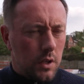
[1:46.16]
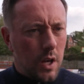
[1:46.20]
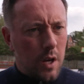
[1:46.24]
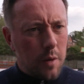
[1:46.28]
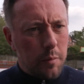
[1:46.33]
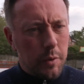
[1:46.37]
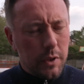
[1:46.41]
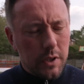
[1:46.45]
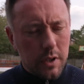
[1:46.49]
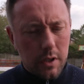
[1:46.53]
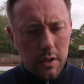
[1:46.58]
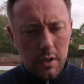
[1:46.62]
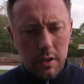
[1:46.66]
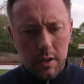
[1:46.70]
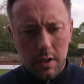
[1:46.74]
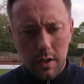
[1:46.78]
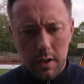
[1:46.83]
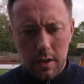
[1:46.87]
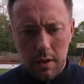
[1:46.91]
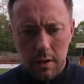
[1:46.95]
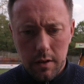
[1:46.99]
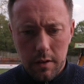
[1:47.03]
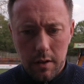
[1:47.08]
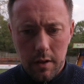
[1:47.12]
Yeah, but the,
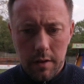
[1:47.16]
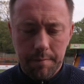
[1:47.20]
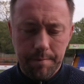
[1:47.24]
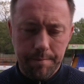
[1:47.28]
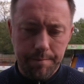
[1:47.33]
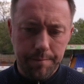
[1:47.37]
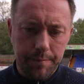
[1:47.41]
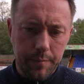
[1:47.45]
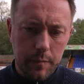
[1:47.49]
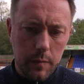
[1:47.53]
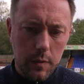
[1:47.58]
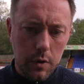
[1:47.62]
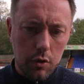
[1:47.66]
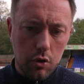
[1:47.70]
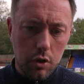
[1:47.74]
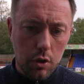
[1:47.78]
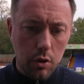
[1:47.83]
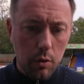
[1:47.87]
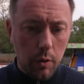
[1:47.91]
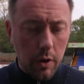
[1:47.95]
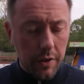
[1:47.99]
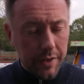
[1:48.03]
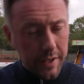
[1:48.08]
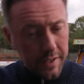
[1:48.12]
the, do you
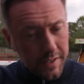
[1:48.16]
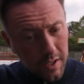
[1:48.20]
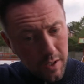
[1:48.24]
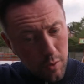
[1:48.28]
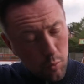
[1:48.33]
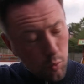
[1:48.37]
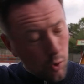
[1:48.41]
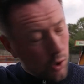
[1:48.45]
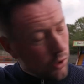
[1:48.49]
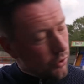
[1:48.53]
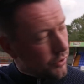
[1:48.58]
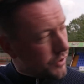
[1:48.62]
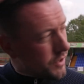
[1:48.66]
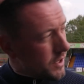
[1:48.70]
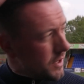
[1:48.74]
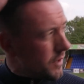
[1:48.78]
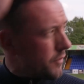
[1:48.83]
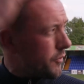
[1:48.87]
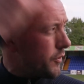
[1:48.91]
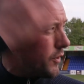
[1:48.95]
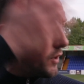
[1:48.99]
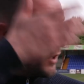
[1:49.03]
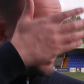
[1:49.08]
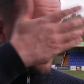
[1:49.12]
know what they did it once in the
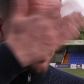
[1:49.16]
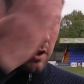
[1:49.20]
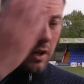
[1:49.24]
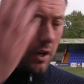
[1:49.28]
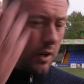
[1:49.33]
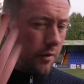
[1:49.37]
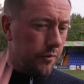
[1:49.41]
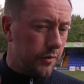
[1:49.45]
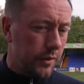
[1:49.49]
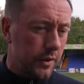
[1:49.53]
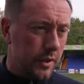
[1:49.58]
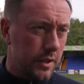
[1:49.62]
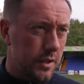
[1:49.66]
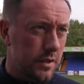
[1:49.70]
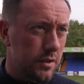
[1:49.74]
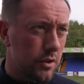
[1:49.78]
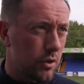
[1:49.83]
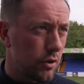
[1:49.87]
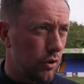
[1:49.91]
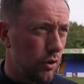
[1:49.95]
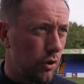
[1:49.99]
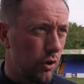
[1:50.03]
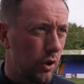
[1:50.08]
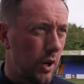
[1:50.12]
first half, and they
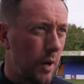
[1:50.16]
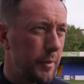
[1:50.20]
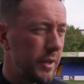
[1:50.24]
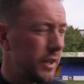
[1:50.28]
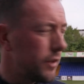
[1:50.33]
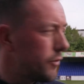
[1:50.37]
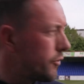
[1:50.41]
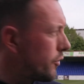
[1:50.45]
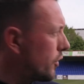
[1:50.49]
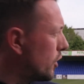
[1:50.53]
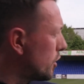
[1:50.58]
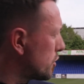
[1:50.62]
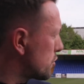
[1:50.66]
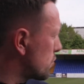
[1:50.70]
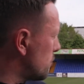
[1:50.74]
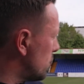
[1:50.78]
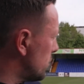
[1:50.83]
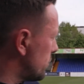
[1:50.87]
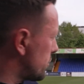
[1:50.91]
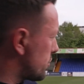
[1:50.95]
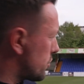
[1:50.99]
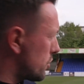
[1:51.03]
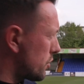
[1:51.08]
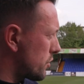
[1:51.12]
score. I mean, the first
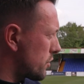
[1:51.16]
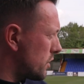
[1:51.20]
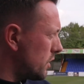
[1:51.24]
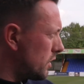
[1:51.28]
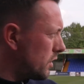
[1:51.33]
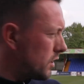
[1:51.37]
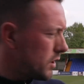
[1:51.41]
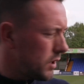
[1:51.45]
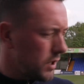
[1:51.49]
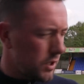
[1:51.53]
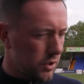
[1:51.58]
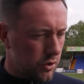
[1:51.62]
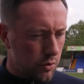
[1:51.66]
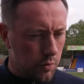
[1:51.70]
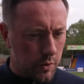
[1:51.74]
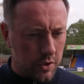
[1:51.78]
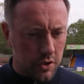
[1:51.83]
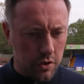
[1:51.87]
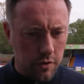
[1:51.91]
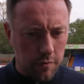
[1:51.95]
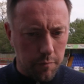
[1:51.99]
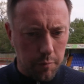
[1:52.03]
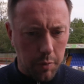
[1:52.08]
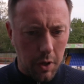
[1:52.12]
one's just a, a
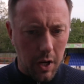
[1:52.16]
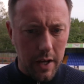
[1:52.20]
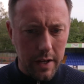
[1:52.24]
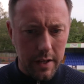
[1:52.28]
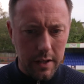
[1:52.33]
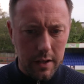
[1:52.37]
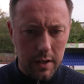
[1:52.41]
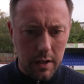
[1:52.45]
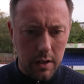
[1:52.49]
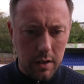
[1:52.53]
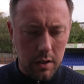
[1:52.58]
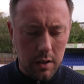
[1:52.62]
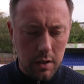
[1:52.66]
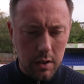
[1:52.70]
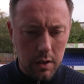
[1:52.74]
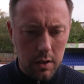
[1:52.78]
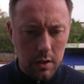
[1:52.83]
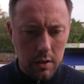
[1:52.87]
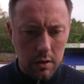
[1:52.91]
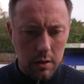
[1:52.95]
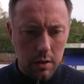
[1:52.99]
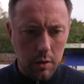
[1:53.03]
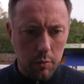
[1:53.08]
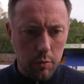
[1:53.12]
switch of play that
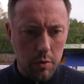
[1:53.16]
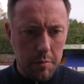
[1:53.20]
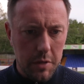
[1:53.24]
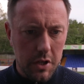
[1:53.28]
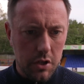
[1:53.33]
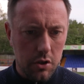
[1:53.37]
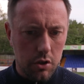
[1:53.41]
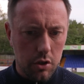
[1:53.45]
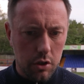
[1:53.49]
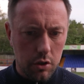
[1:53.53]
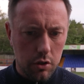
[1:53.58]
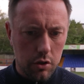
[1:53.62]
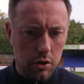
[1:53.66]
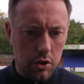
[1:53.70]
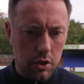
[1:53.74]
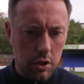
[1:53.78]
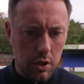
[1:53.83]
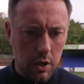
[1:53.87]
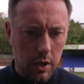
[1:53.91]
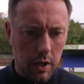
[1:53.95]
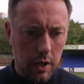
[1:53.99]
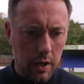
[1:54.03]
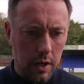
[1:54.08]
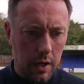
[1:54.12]
that we misjudge,
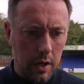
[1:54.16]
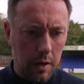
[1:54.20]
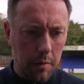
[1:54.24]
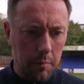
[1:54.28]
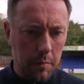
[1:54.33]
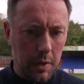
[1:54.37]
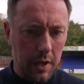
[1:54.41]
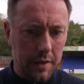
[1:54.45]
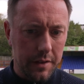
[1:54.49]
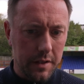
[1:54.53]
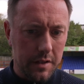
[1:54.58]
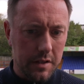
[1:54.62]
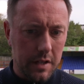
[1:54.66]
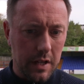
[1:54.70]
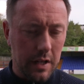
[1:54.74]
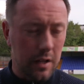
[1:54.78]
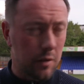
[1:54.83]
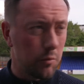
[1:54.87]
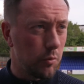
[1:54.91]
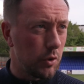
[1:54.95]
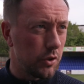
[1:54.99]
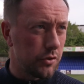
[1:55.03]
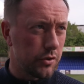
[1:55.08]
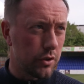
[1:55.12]
um, and the
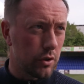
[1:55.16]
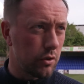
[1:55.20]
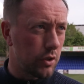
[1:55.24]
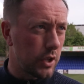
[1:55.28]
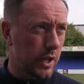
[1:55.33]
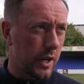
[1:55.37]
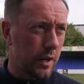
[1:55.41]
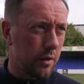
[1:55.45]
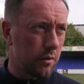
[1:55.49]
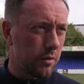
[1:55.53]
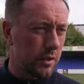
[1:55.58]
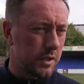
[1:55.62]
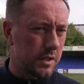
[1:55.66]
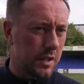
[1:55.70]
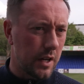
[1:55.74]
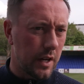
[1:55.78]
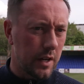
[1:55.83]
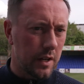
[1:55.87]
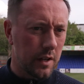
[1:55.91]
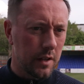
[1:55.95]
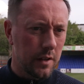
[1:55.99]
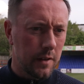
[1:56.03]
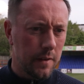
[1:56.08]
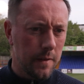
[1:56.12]
second one's a good counter attack,